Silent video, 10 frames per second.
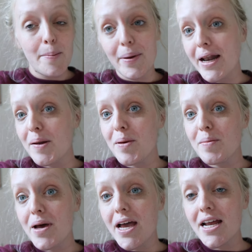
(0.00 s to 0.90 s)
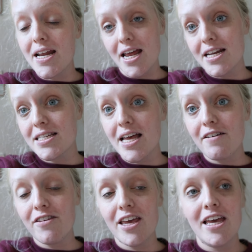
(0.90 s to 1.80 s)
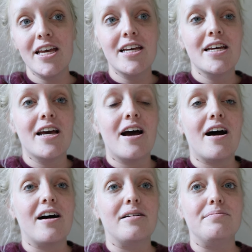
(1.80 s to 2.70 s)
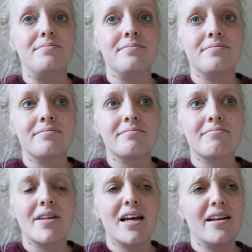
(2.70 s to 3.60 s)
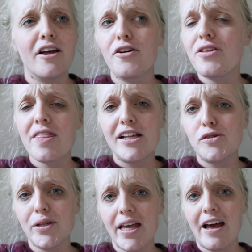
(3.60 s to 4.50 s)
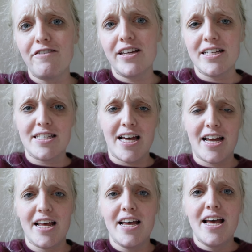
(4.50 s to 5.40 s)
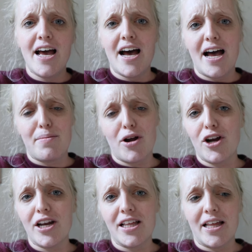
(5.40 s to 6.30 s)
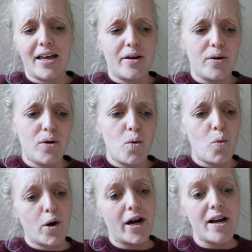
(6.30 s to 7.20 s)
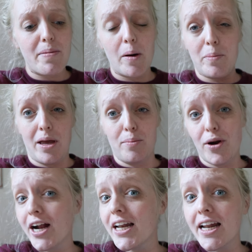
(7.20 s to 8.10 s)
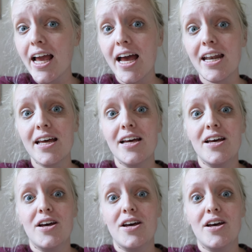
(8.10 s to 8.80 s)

been on my mind and is heavy. Um, Another thing that's really heavy is that I'm already like worried about being pregnant again,